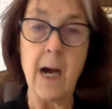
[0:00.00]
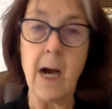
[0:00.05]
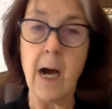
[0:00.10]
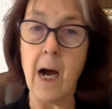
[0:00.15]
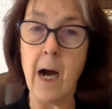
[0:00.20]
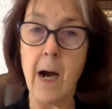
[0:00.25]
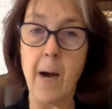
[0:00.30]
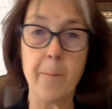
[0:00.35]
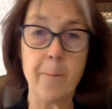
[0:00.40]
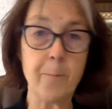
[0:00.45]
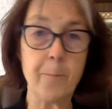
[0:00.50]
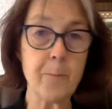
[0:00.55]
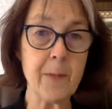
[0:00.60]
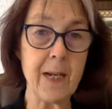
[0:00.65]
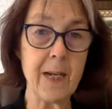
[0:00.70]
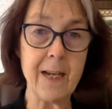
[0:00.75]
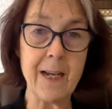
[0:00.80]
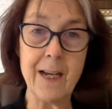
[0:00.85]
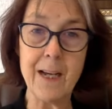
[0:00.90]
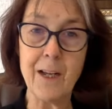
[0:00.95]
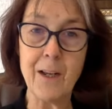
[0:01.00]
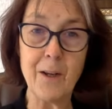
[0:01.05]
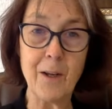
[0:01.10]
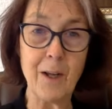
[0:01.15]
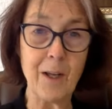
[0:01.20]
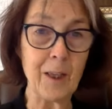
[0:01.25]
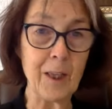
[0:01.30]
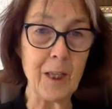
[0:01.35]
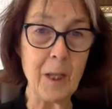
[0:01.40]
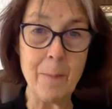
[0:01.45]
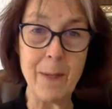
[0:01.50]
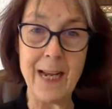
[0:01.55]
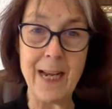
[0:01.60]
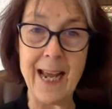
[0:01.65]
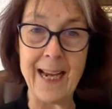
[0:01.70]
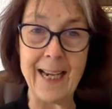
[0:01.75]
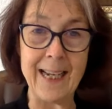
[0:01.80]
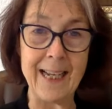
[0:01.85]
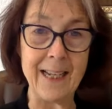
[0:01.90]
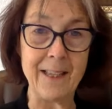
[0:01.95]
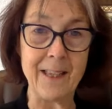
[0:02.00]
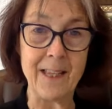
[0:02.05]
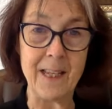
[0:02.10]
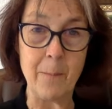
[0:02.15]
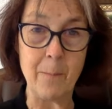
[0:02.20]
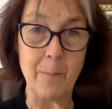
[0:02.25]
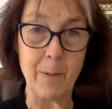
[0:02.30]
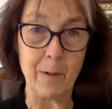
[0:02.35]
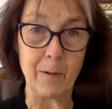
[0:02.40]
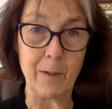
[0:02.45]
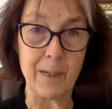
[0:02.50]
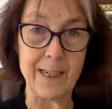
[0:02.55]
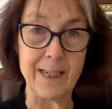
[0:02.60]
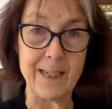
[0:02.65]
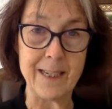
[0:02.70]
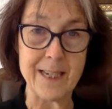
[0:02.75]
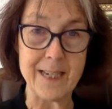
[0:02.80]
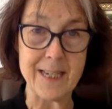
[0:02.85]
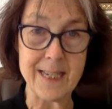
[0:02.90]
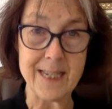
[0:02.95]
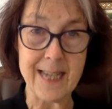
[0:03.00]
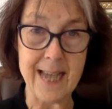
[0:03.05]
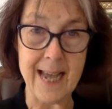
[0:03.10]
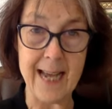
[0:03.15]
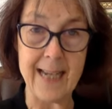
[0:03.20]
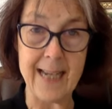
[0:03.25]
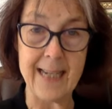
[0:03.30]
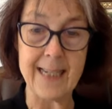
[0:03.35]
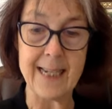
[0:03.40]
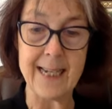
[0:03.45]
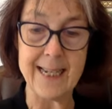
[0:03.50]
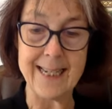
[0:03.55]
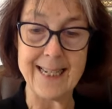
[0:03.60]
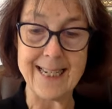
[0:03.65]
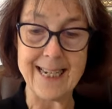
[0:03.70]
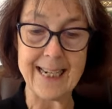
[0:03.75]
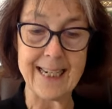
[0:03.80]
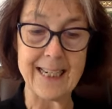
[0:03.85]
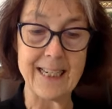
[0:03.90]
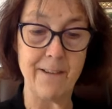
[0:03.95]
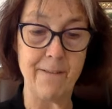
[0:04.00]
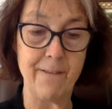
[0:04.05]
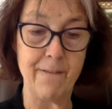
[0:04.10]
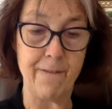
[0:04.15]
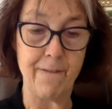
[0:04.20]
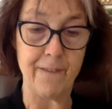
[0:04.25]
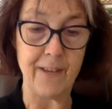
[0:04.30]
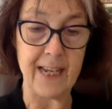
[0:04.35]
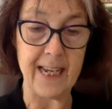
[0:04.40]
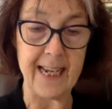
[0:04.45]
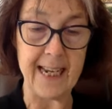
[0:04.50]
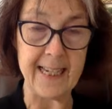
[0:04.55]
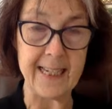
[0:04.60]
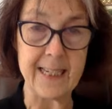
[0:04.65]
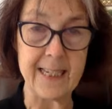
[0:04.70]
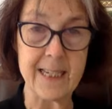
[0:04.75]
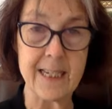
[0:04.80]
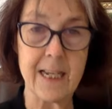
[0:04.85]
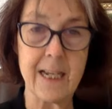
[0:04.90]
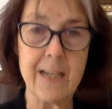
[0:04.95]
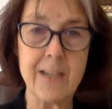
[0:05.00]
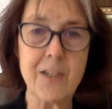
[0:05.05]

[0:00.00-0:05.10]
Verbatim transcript: um, eliminating the ability to send addictive feeds.